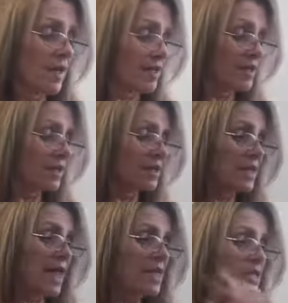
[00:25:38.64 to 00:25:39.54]
The
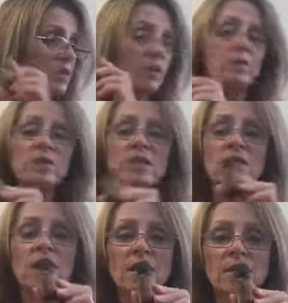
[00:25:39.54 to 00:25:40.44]
last one I'm going to talk